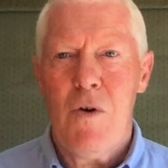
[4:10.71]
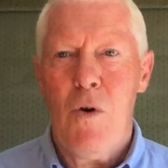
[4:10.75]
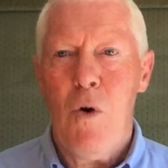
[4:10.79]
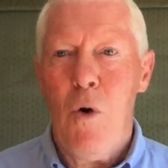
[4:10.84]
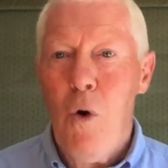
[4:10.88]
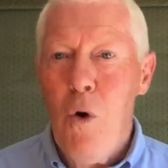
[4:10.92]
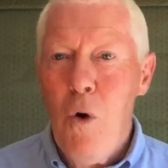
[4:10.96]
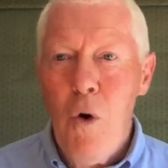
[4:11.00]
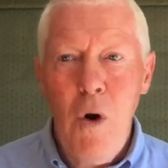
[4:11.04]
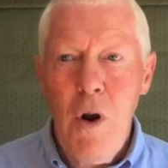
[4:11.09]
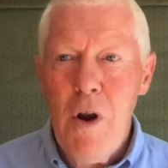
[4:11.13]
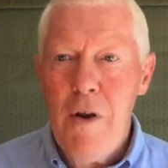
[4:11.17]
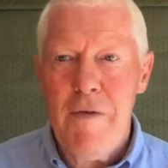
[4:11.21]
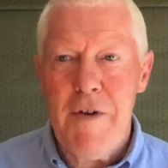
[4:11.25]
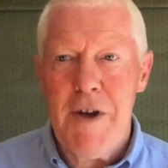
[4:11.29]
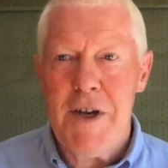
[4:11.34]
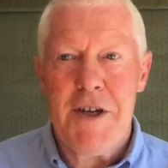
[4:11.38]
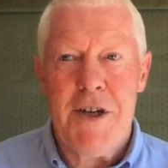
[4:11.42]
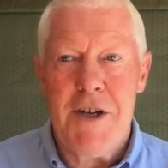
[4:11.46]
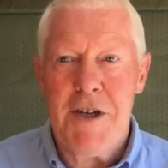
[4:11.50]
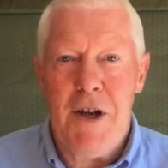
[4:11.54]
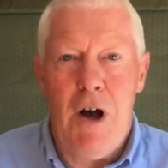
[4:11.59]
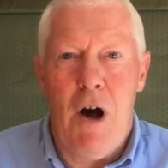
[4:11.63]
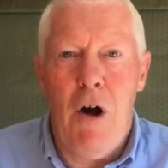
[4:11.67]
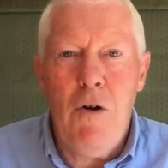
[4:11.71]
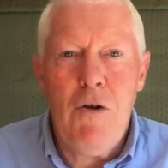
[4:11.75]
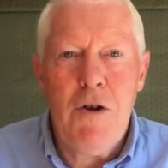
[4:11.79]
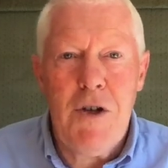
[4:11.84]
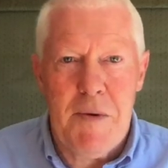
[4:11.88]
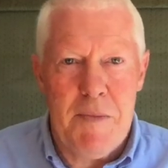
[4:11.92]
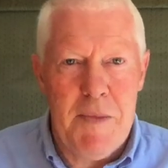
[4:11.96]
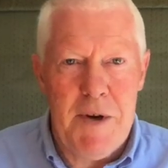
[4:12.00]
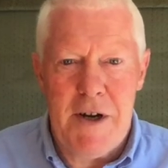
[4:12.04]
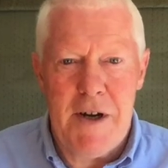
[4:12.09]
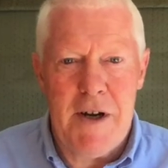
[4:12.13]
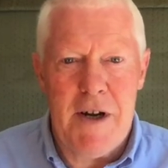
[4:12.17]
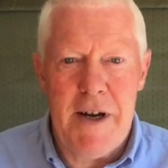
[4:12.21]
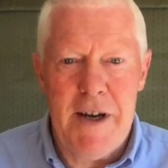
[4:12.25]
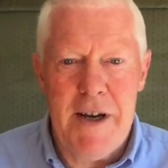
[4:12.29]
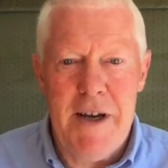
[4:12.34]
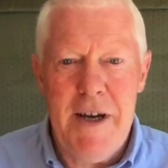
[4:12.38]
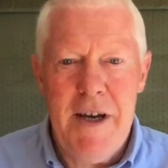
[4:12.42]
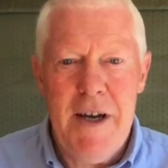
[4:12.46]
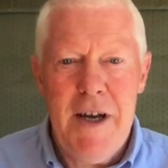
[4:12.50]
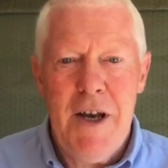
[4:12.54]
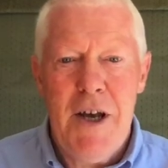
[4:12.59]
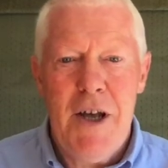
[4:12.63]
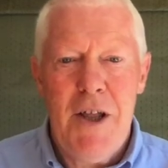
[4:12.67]
All of it is
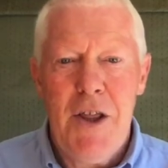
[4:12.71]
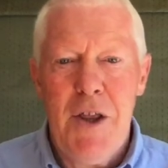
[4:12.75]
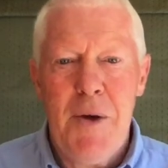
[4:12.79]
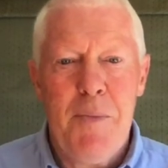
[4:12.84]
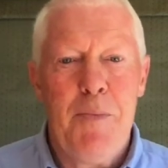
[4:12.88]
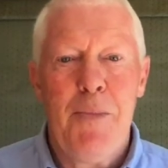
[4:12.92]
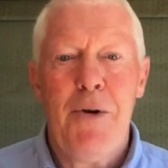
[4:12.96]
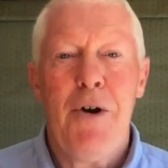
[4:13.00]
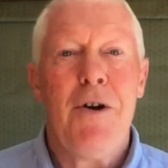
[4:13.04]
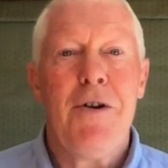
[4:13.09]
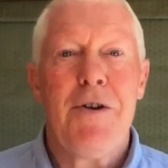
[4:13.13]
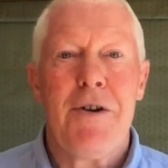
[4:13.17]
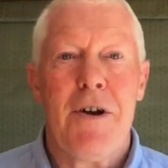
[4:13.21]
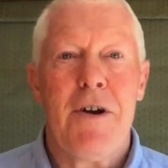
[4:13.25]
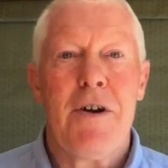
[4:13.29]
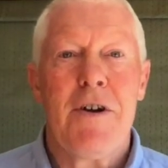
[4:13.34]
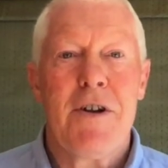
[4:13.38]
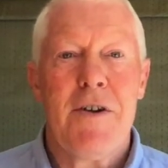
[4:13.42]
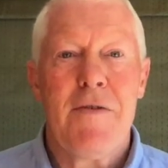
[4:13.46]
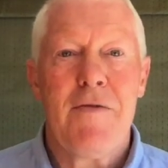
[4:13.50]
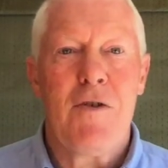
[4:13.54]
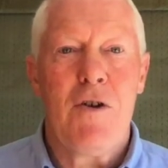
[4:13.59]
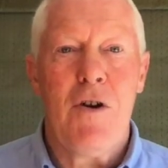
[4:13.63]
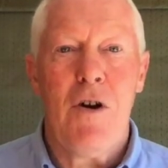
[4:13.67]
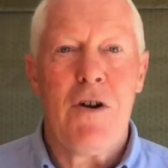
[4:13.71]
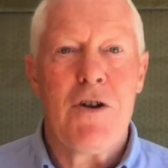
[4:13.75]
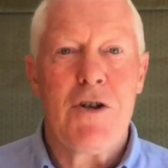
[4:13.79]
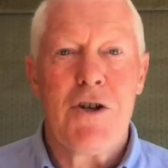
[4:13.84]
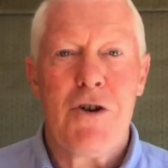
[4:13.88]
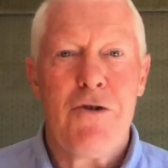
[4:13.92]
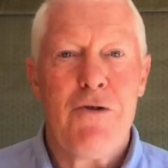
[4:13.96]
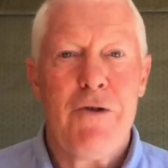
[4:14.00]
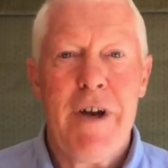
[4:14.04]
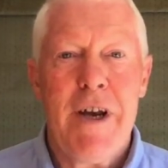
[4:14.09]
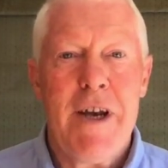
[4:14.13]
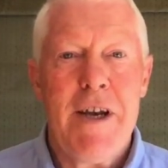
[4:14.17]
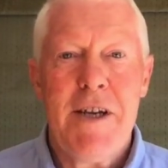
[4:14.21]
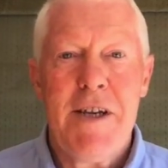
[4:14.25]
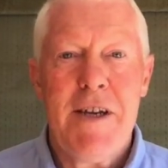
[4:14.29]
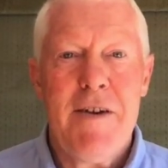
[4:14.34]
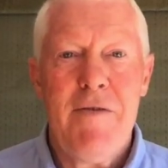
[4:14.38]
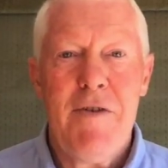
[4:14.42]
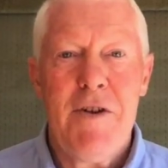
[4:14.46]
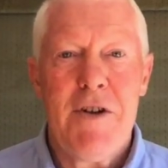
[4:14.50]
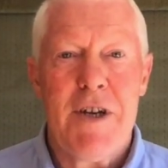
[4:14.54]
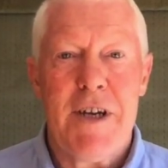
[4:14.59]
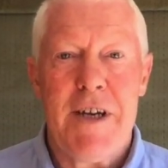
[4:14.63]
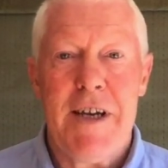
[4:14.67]
ultimately the product of God's
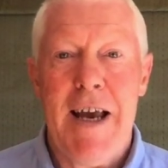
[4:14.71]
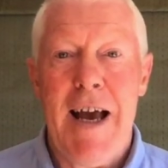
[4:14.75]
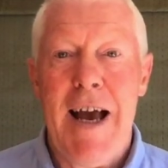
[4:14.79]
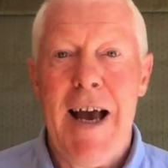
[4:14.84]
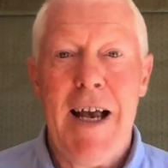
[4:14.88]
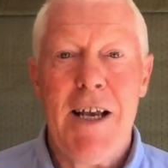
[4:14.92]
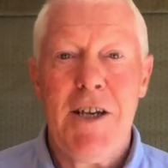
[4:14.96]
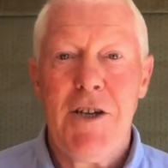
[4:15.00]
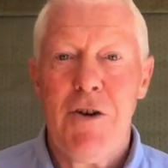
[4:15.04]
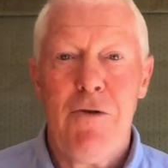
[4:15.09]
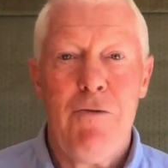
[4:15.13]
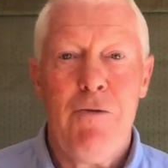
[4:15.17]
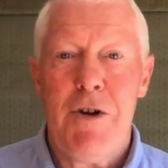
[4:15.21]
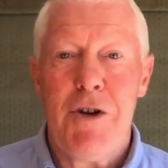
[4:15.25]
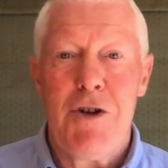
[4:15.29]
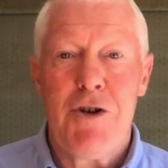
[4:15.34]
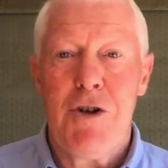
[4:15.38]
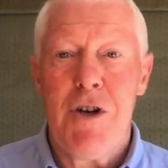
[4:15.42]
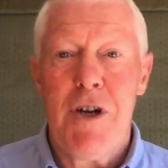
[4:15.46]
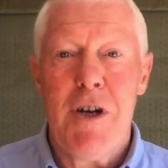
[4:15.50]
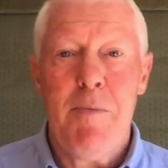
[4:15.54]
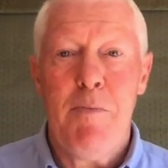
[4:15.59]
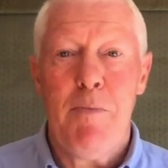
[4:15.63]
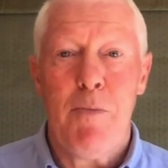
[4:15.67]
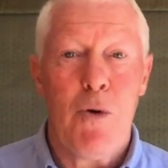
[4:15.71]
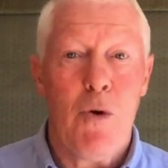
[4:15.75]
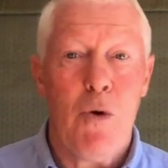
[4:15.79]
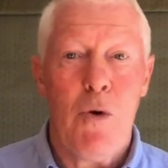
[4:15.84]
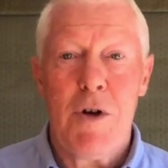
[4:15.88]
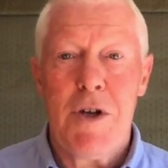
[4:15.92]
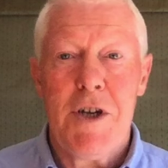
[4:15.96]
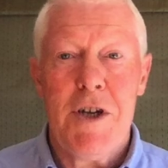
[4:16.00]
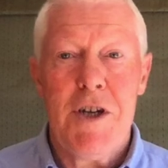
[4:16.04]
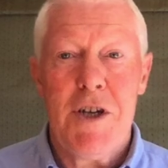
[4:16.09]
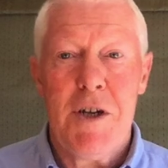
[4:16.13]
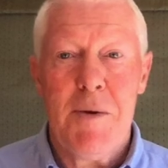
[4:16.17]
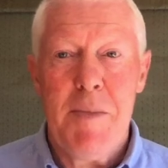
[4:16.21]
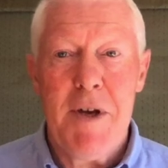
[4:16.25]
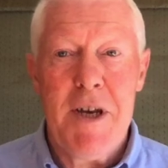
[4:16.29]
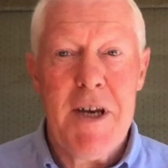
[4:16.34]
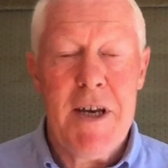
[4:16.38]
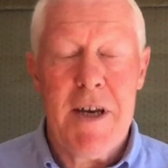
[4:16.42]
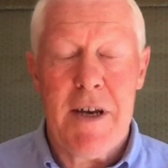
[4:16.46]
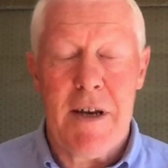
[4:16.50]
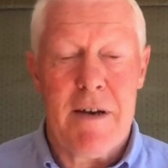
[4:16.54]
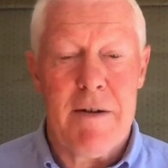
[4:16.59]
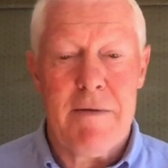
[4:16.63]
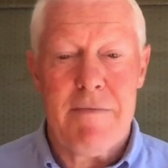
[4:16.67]
creativity as originally brought into
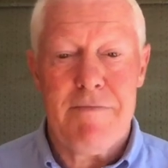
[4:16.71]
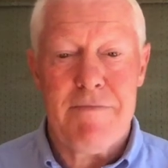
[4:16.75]
being.